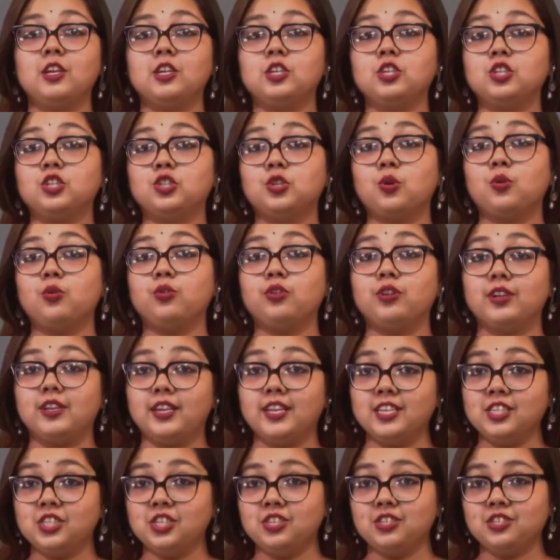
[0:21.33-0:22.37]
show
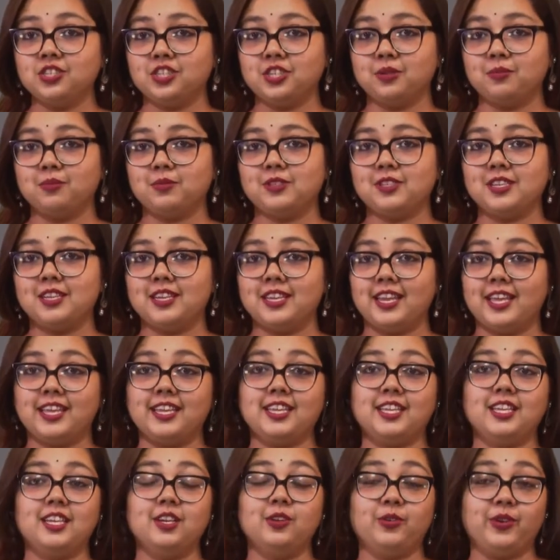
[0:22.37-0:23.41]
relationships
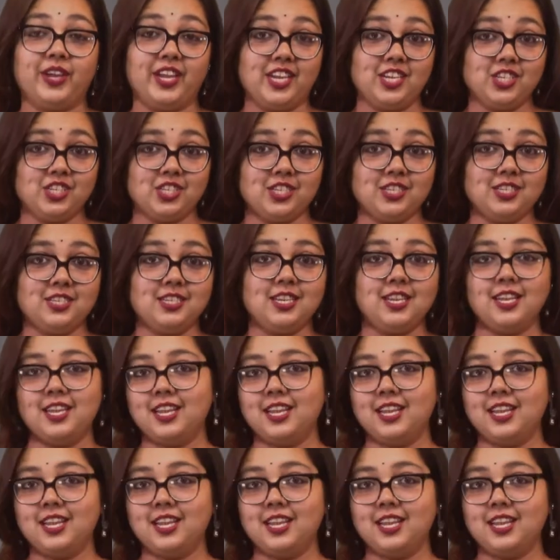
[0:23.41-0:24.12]
like location,